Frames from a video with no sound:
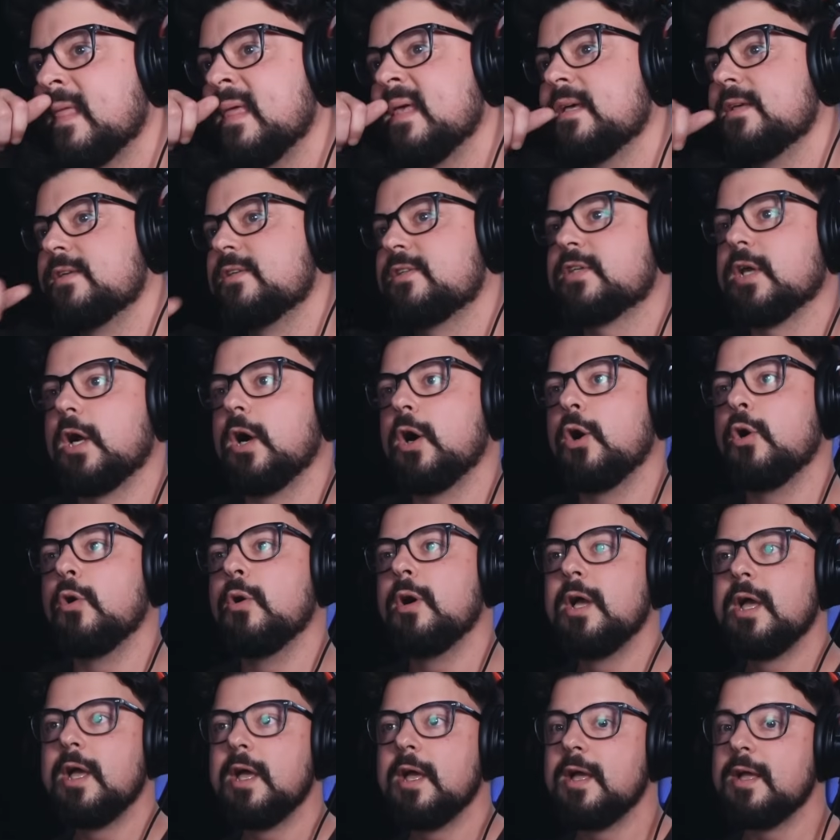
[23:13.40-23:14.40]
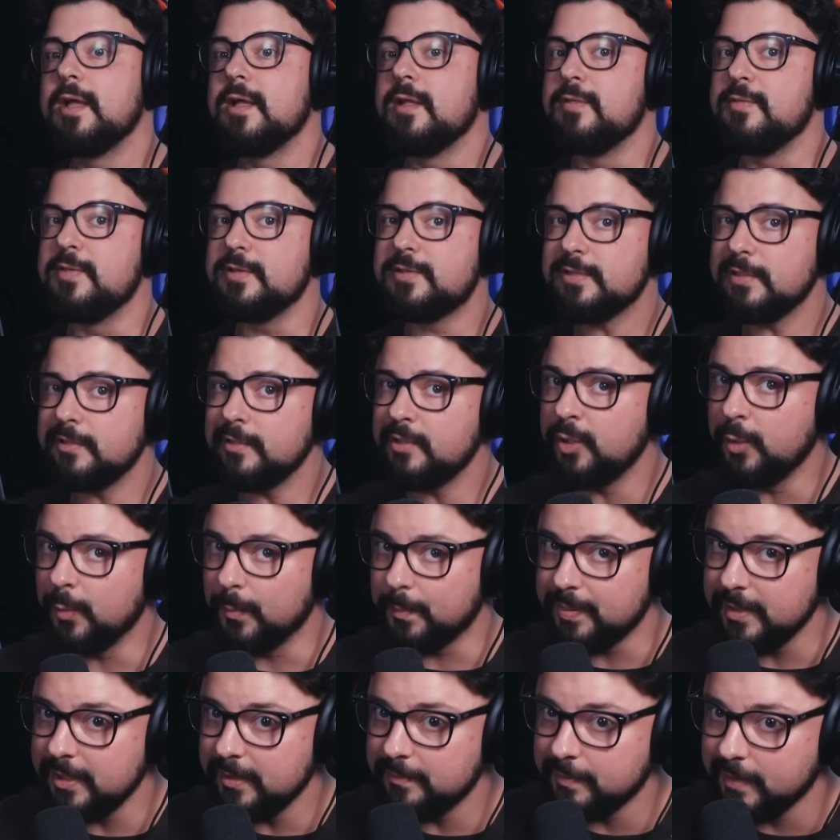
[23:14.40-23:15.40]
So this is a
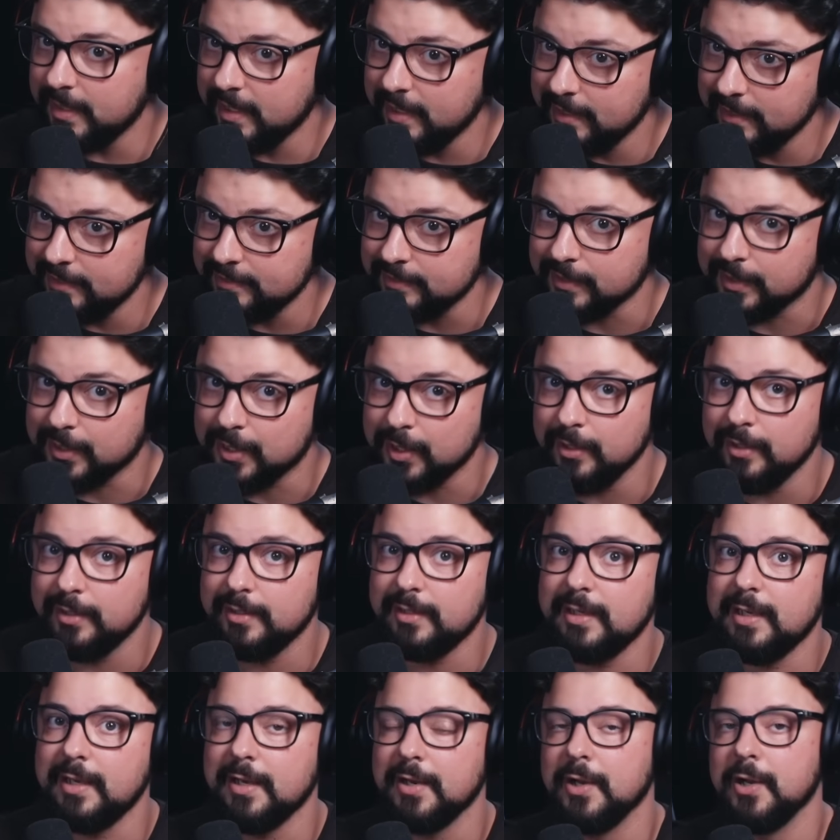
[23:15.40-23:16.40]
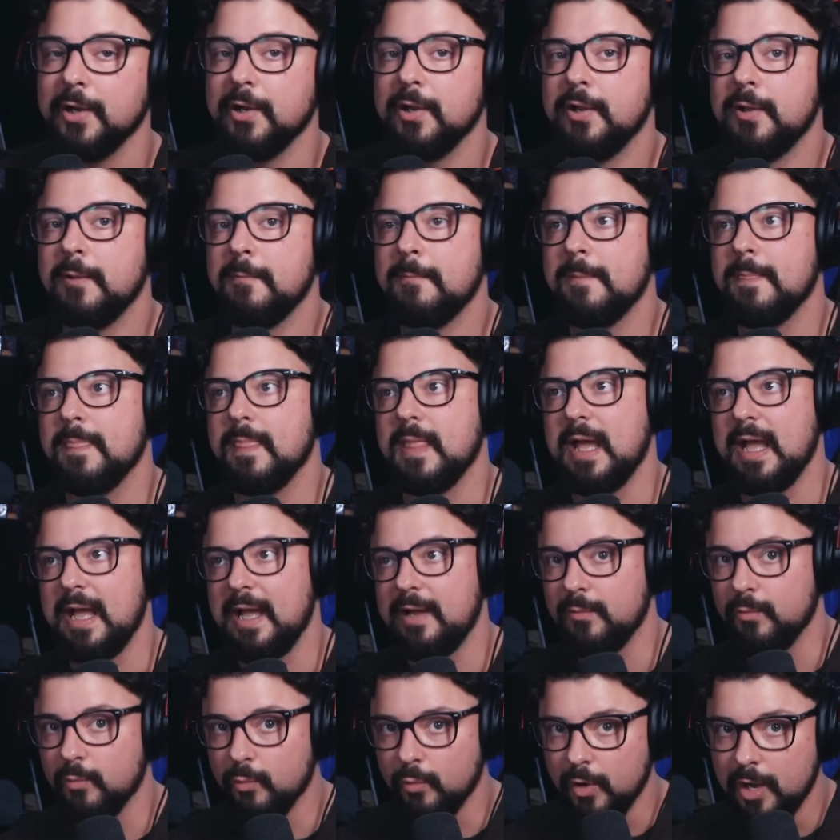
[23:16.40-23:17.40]
little peek behind the curtain here
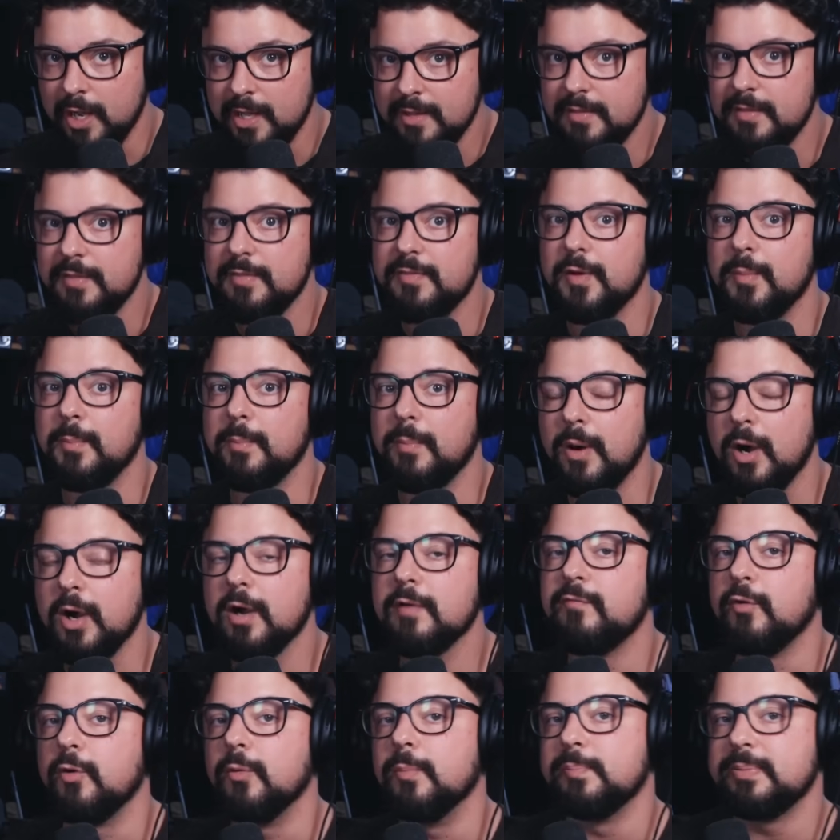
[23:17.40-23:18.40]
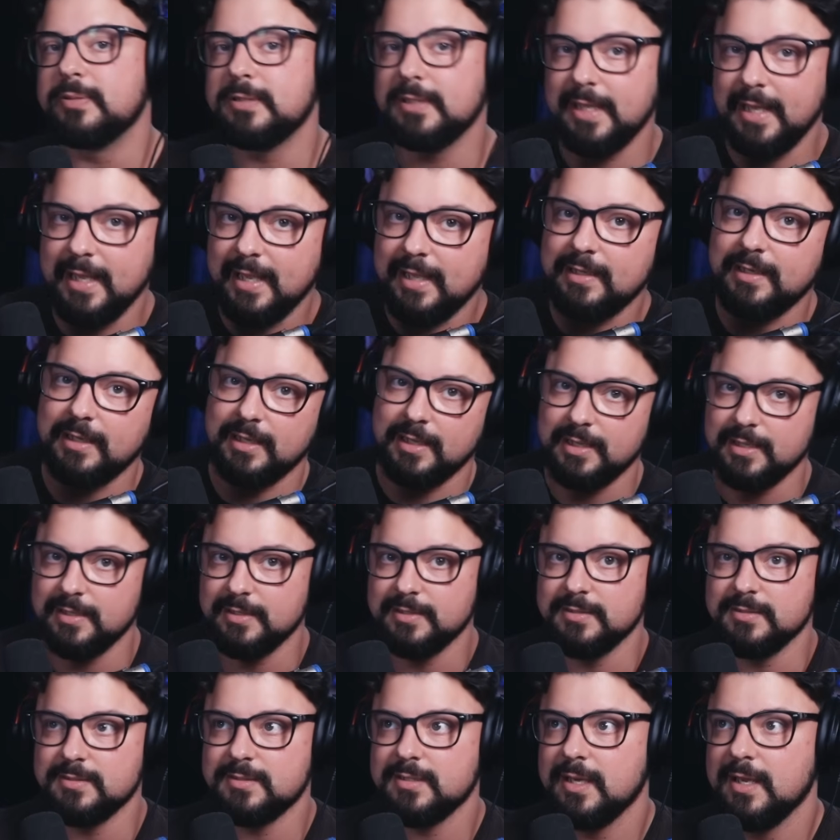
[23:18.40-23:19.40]
at what the Marvel plan
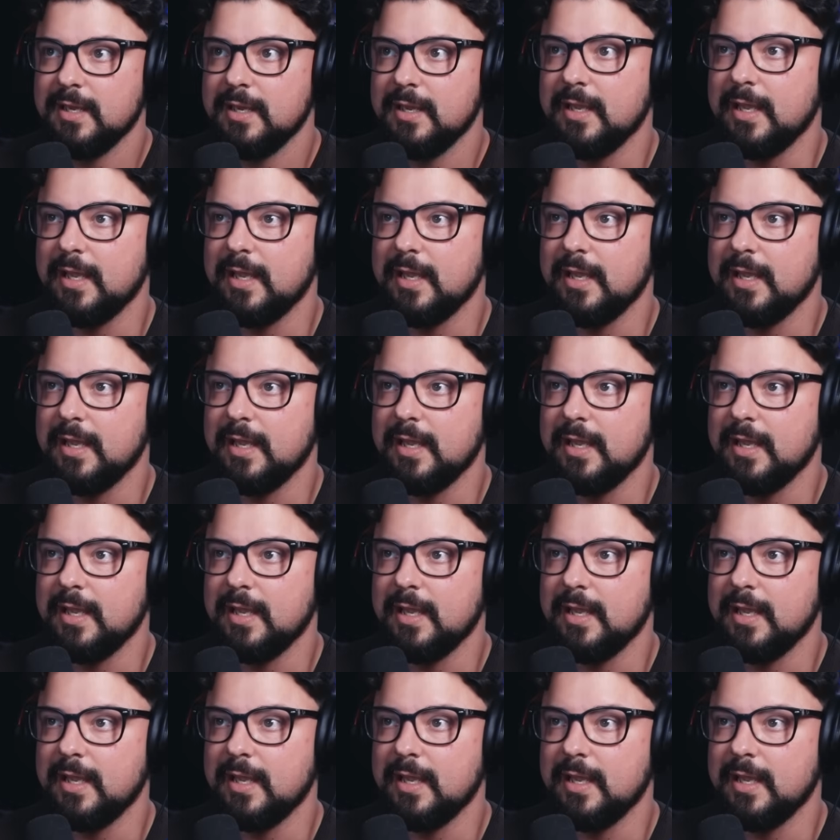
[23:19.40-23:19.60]
is.